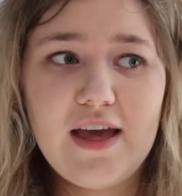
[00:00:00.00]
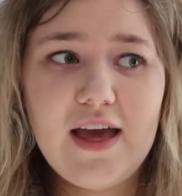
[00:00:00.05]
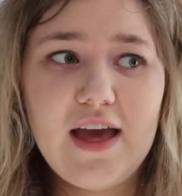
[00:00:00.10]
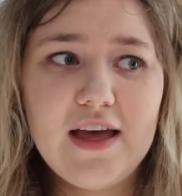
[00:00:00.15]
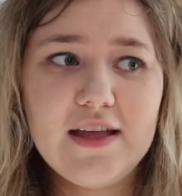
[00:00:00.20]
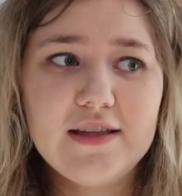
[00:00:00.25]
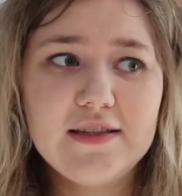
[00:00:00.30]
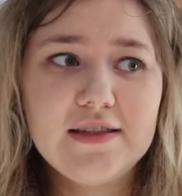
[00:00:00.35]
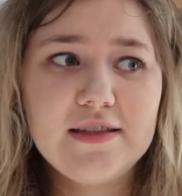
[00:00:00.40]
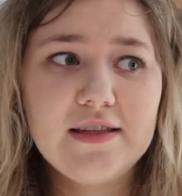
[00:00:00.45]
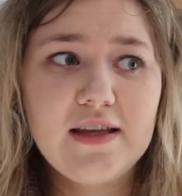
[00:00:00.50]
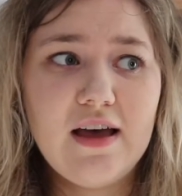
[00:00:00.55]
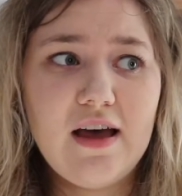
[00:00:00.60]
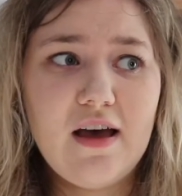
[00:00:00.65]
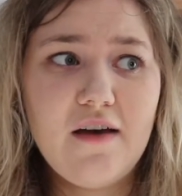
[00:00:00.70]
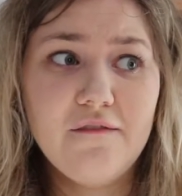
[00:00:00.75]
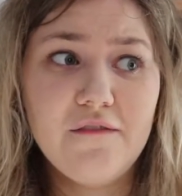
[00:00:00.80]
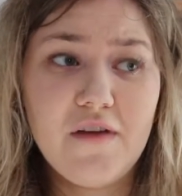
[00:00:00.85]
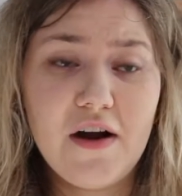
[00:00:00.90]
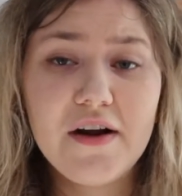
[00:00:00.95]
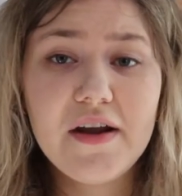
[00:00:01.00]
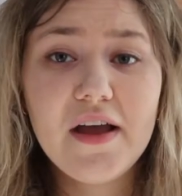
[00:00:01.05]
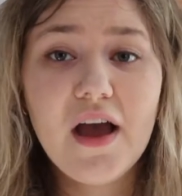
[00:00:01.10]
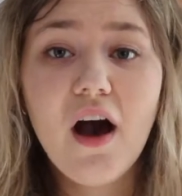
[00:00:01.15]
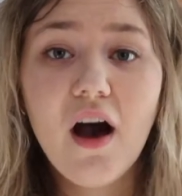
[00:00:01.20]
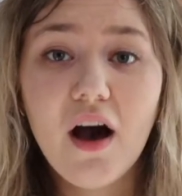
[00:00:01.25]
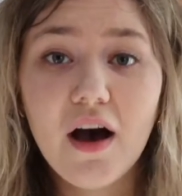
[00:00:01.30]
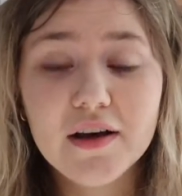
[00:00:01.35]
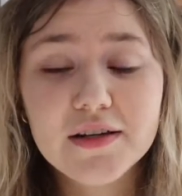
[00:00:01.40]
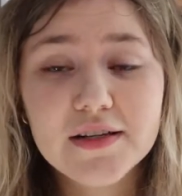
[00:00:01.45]
It's a very
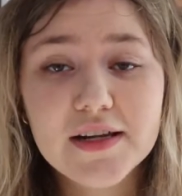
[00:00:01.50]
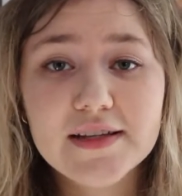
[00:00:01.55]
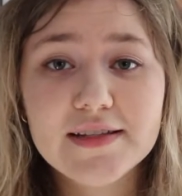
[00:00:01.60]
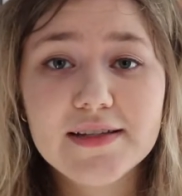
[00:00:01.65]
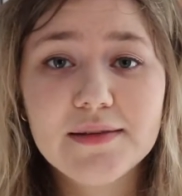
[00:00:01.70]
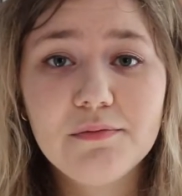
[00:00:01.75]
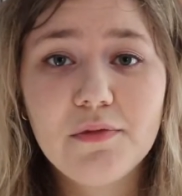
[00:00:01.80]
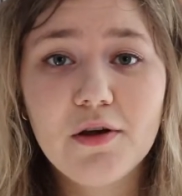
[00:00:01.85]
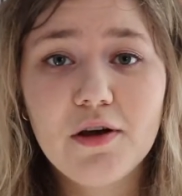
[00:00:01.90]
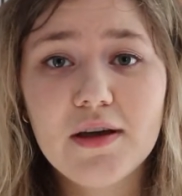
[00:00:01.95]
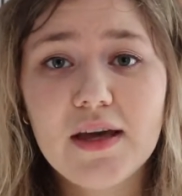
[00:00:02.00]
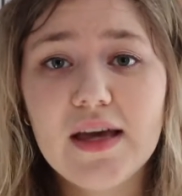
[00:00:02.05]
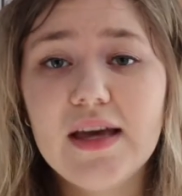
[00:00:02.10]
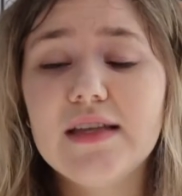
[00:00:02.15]
hard-hitting book,